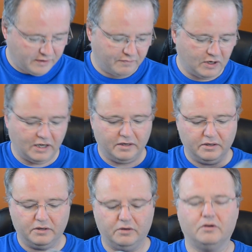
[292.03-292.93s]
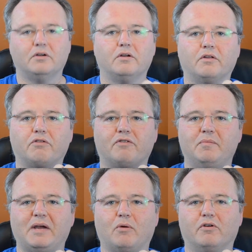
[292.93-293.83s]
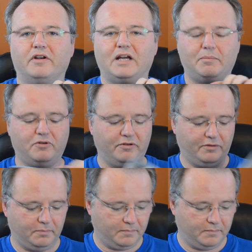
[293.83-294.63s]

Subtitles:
I've got 3 power adapters,